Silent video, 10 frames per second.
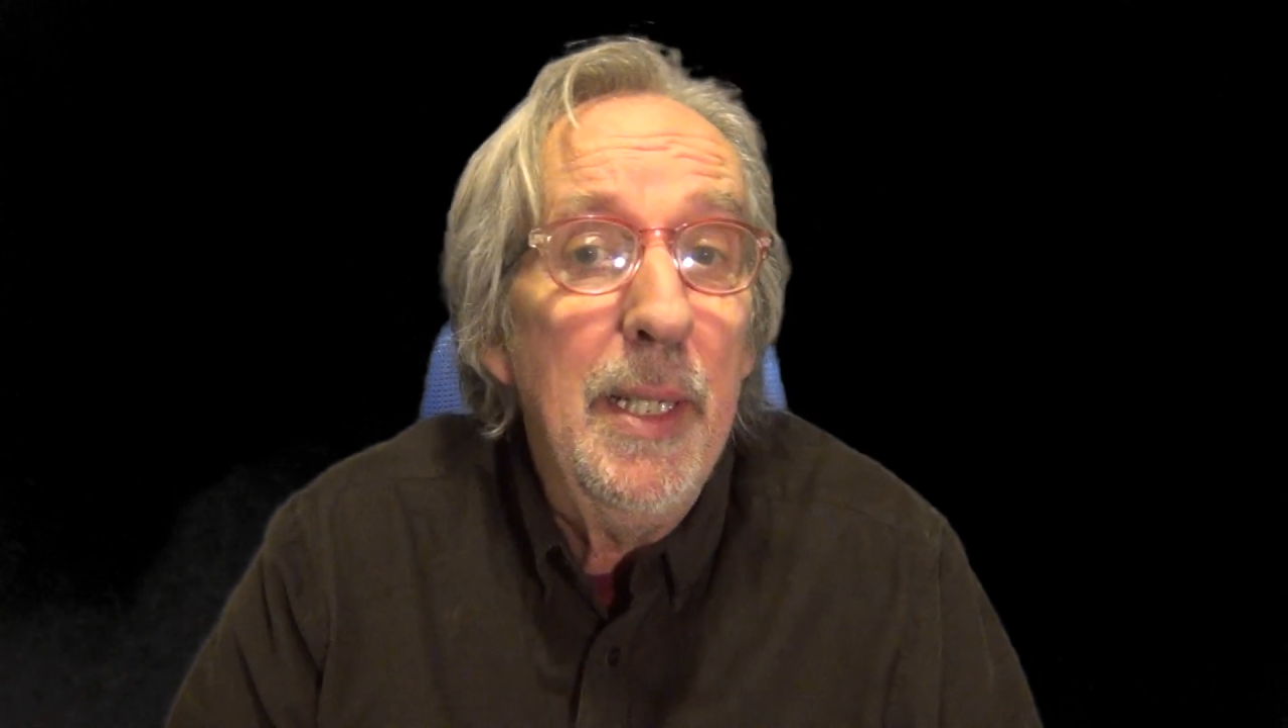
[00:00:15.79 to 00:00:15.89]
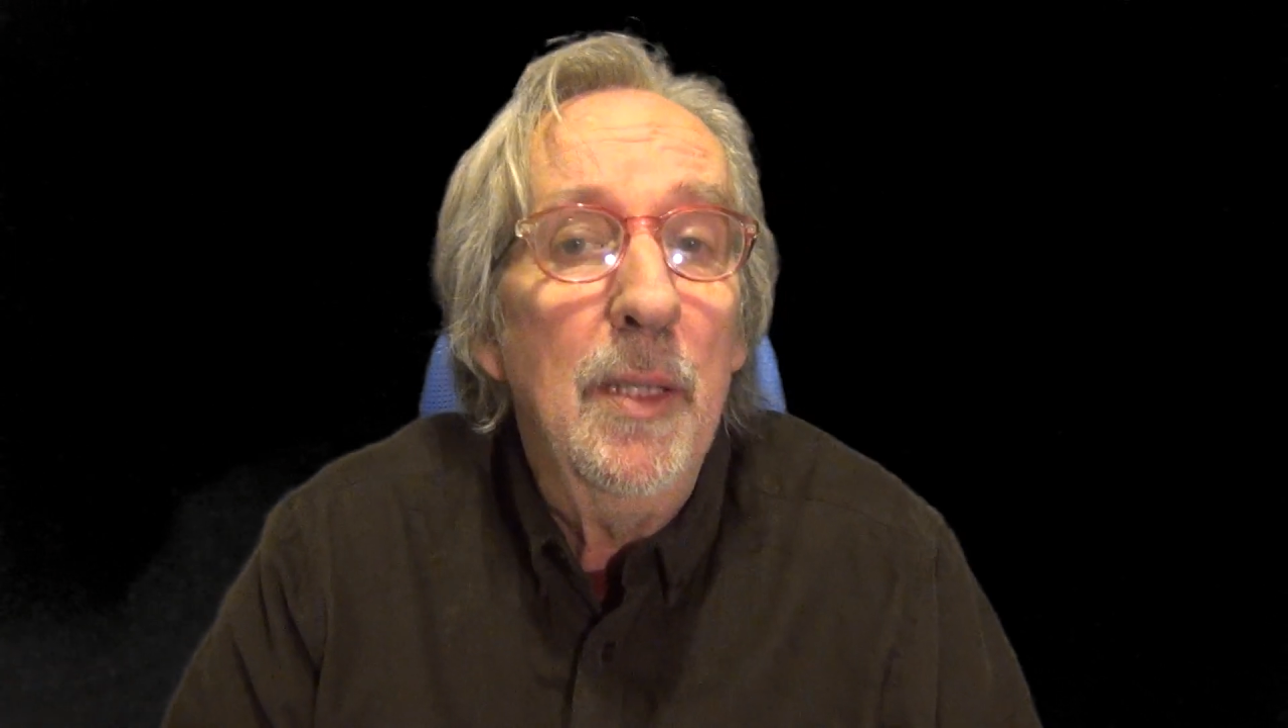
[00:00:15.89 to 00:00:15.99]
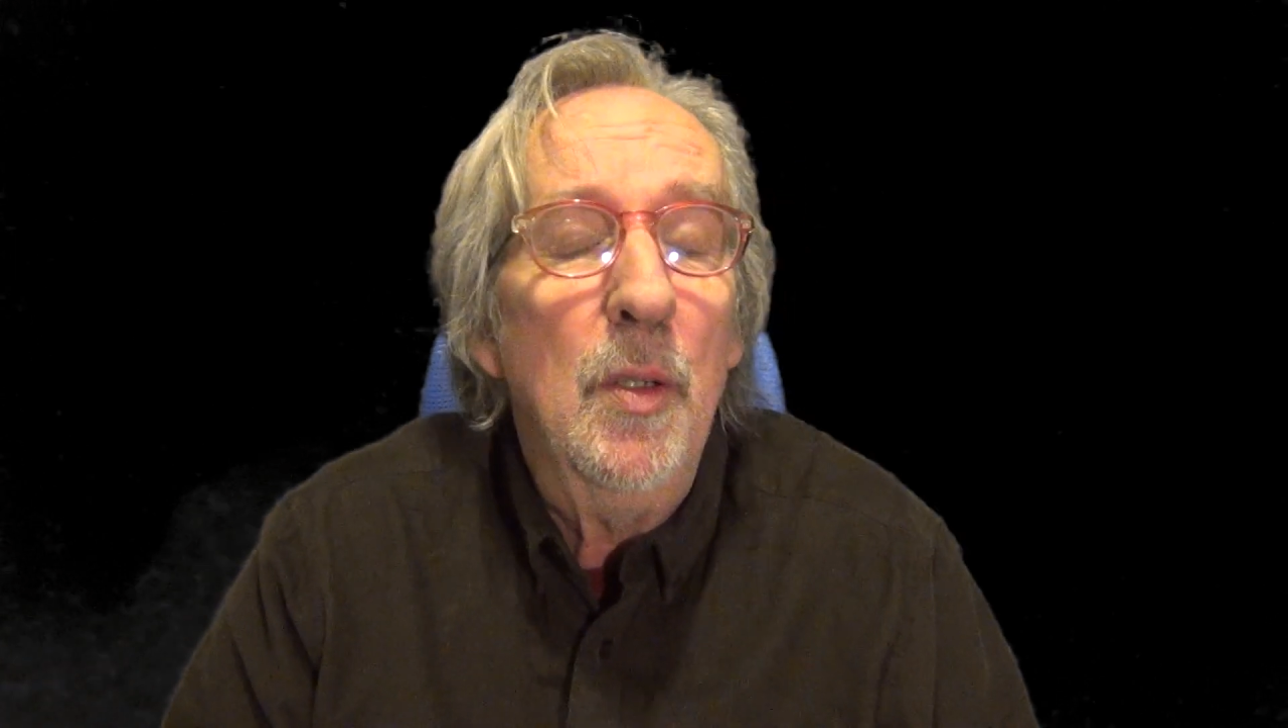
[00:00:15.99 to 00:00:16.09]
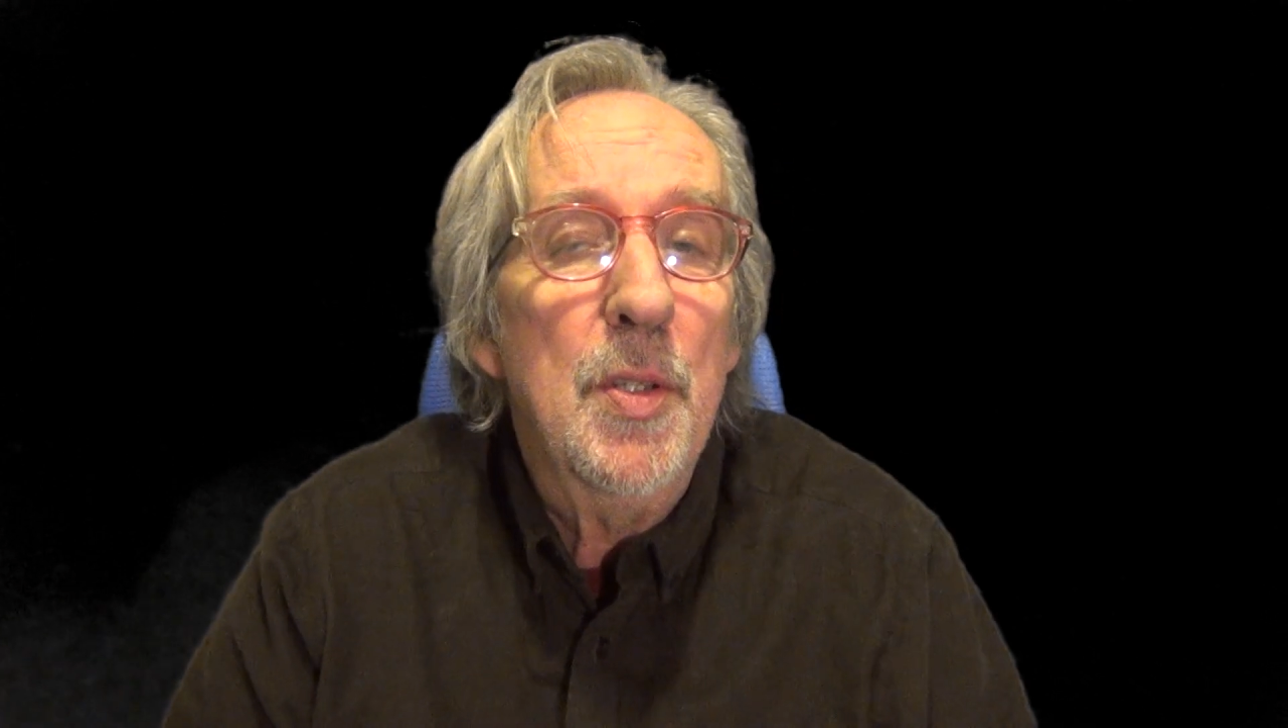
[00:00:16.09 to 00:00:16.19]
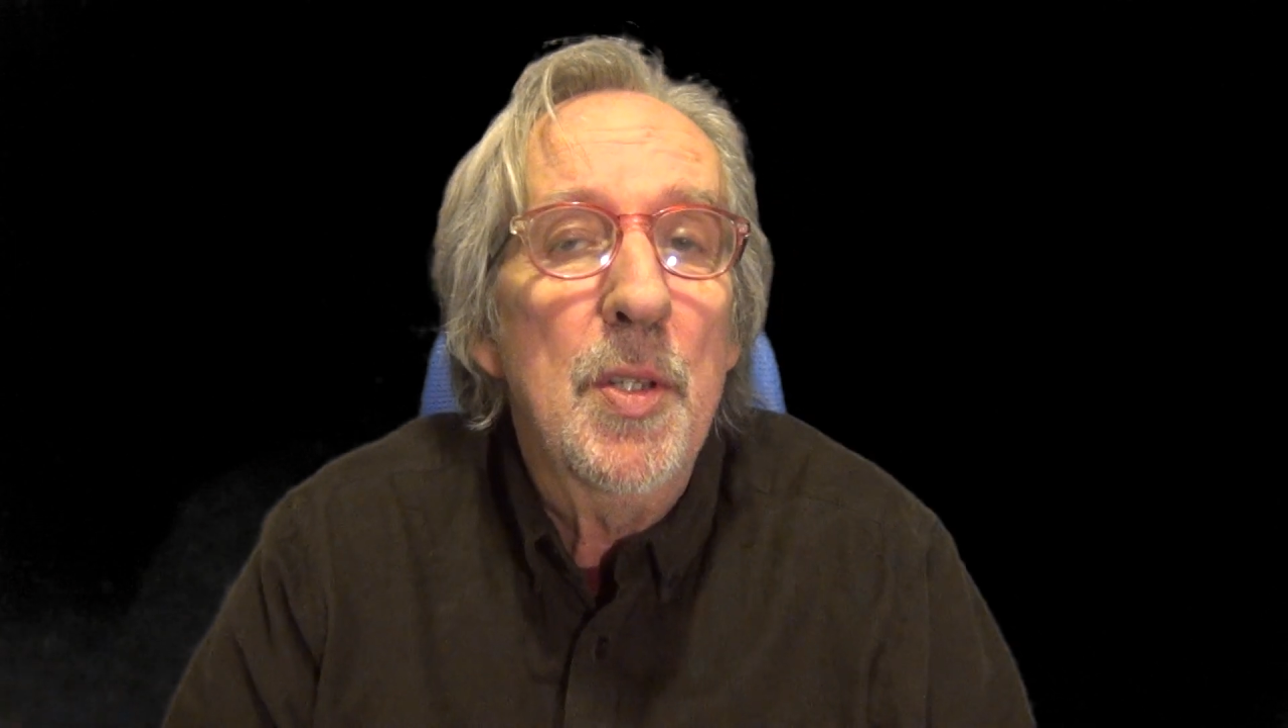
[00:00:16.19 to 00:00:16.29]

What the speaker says: it looks